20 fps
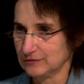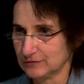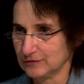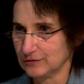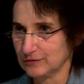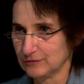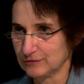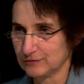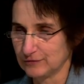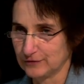
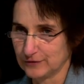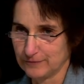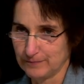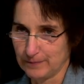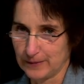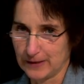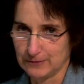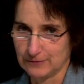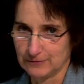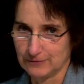
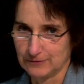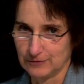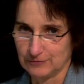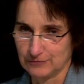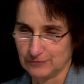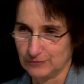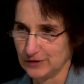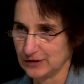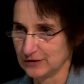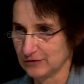
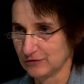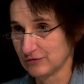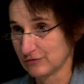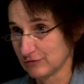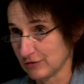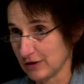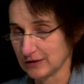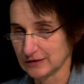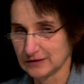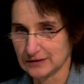of
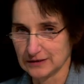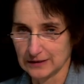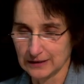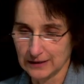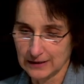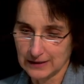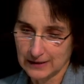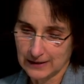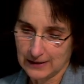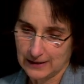reconstructing